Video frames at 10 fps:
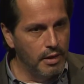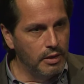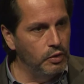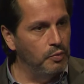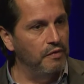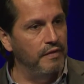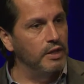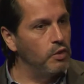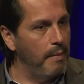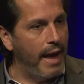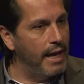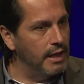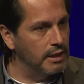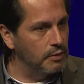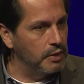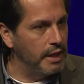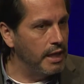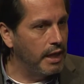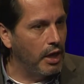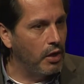to prevent or manage as we're taking
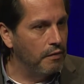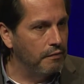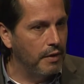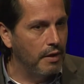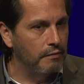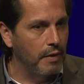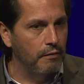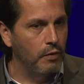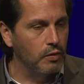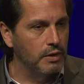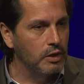care of Rosa.